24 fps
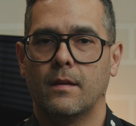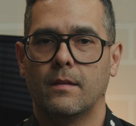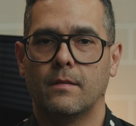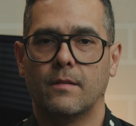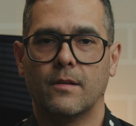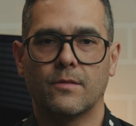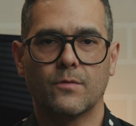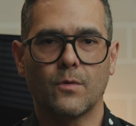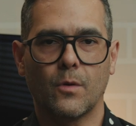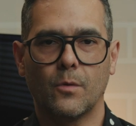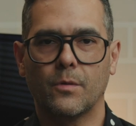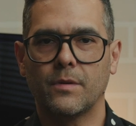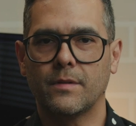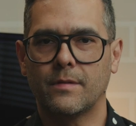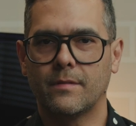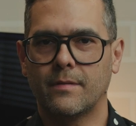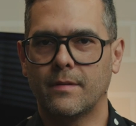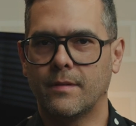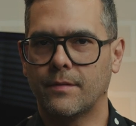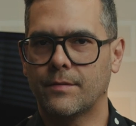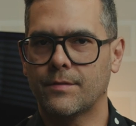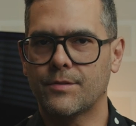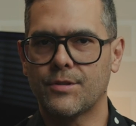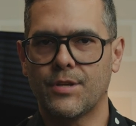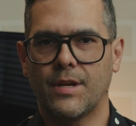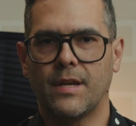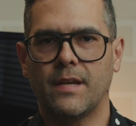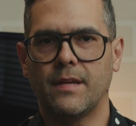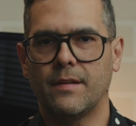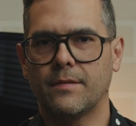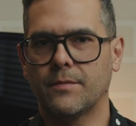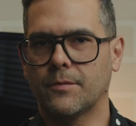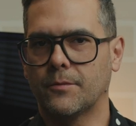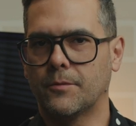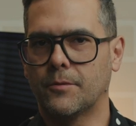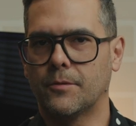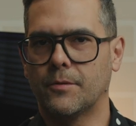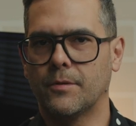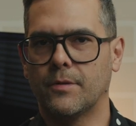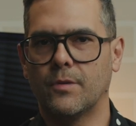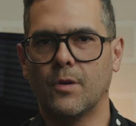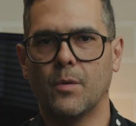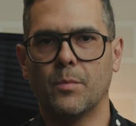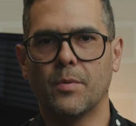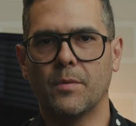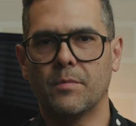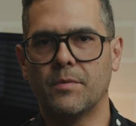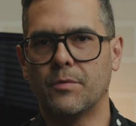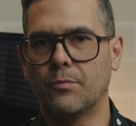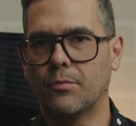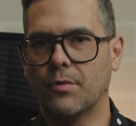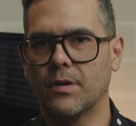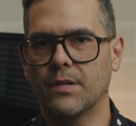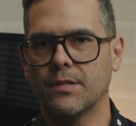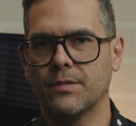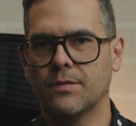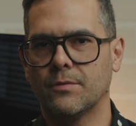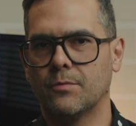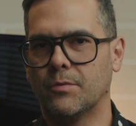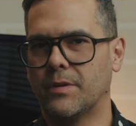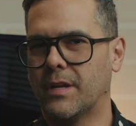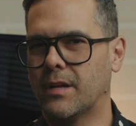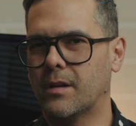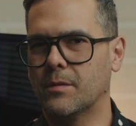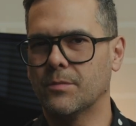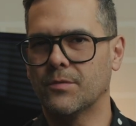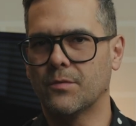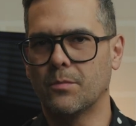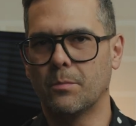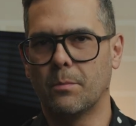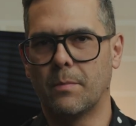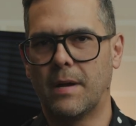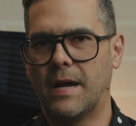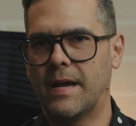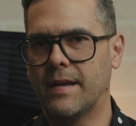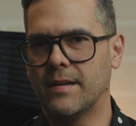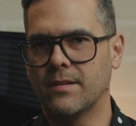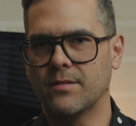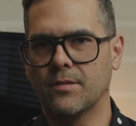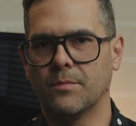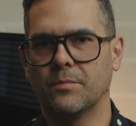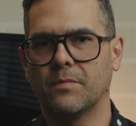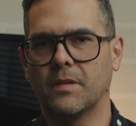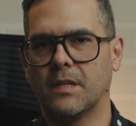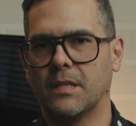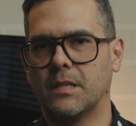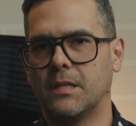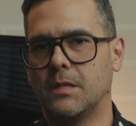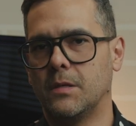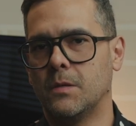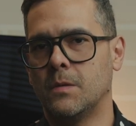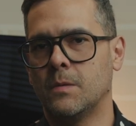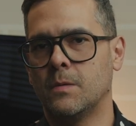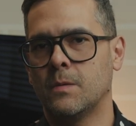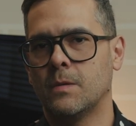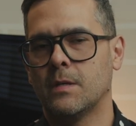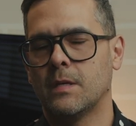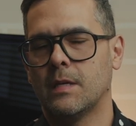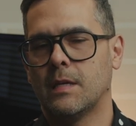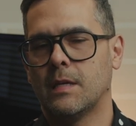There's always this chase or dopamine rush when it comes to buying something new.